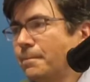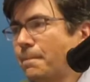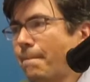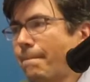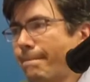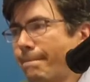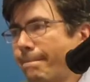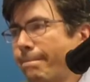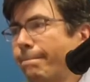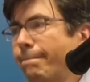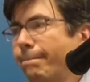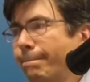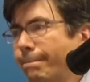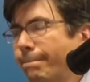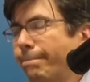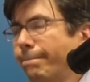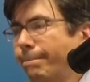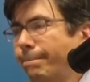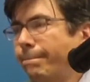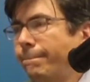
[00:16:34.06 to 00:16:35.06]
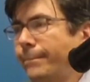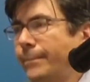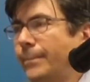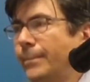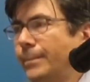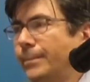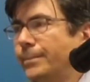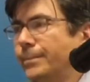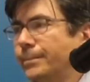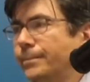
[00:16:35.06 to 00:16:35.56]

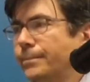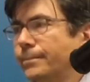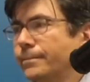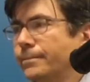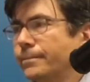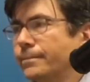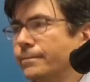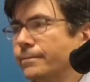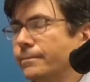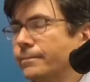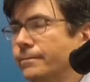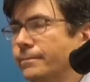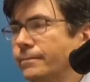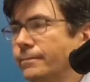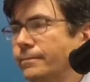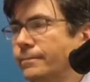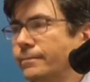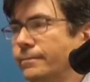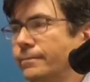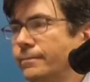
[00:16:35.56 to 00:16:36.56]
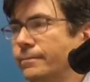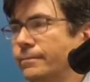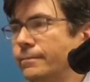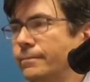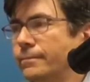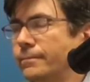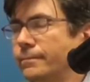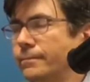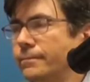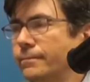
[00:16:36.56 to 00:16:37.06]

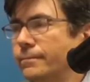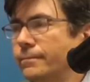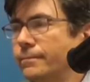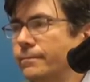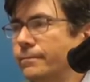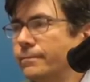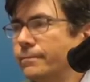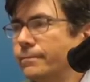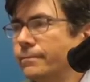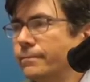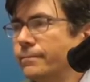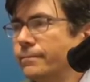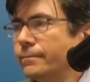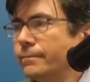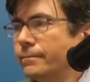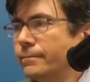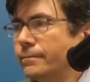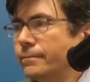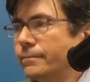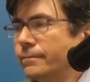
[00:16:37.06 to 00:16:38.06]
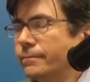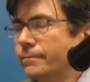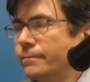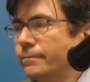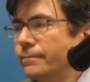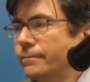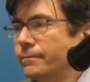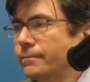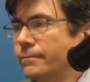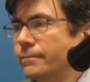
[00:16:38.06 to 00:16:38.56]

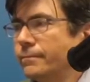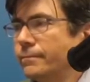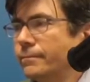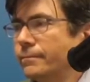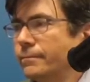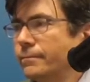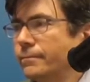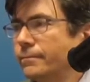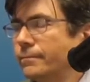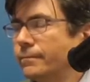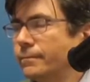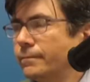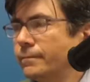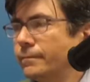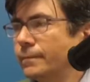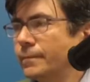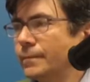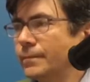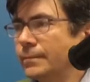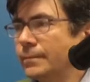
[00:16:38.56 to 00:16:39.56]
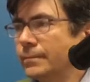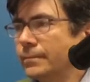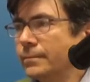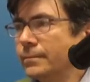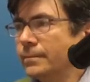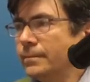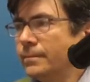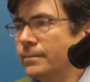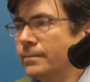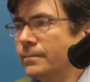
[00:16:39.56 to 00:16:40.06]

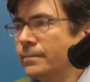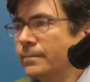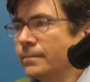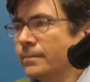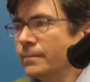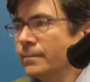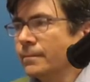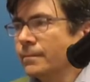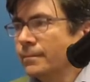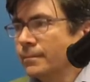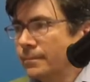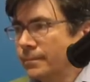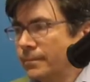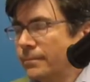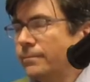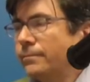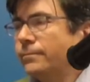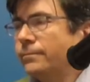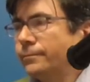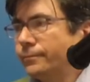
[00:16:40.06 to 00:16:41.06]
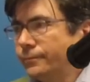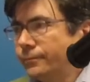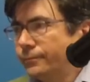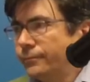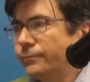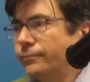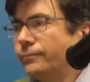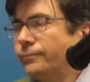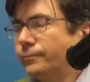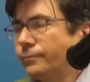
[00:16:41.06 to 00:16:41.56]

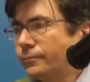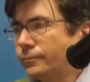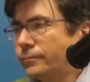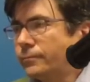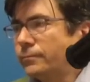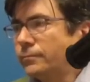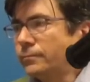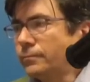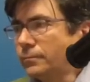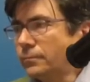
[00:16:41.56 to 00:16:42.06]
No words are spoken by the person on screen.